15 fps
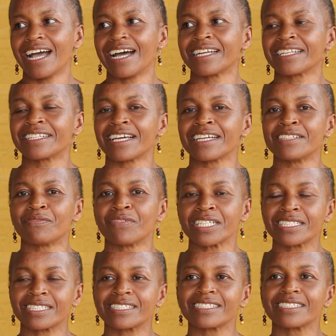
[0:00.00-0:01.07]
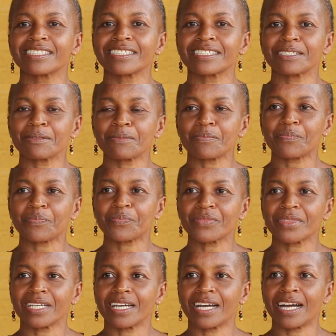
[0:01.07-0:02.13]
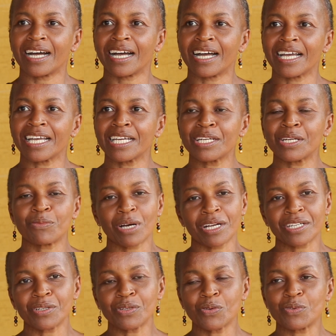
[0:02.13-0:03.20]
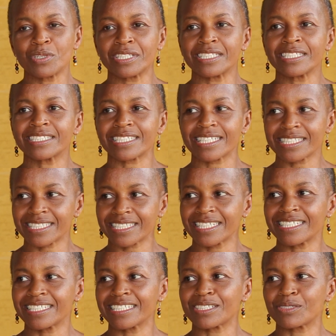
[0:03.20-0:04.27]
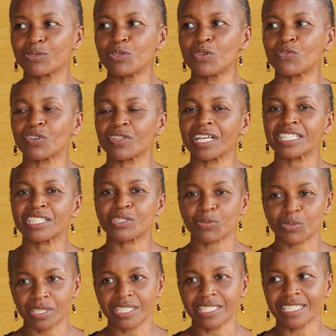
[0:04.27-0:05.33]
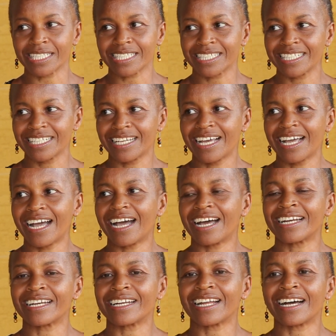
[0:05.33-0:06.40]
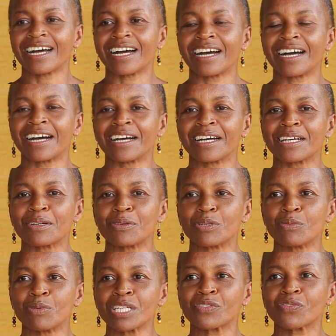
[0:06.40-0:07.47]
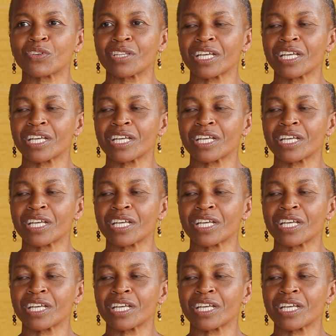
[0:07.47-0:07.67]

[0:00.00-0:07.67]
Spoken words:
and they are inviting anyone who is interested to go for that training. And we went for